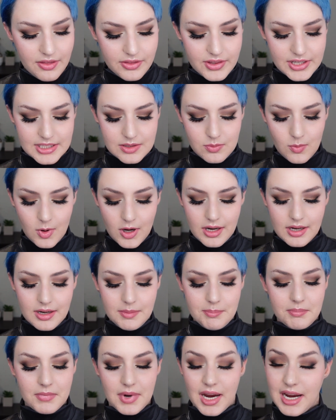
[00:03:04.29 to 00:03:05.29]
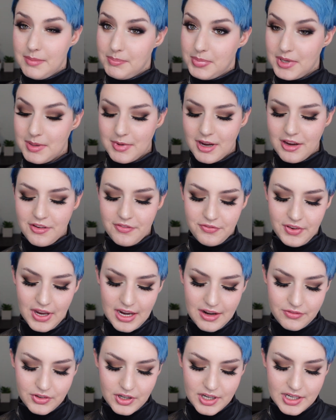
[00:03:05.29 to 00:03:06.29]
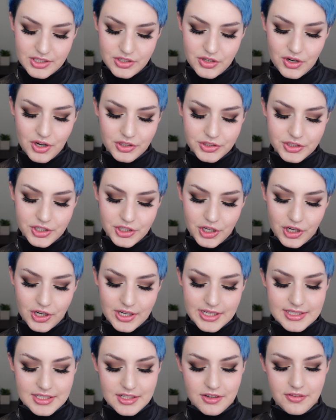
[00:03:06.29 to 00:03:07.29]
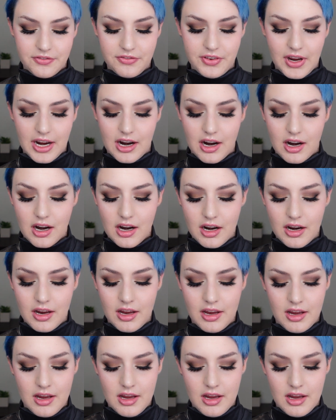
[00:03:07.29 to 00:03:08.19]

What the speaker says: this one might be my favorite, called Currant Affair.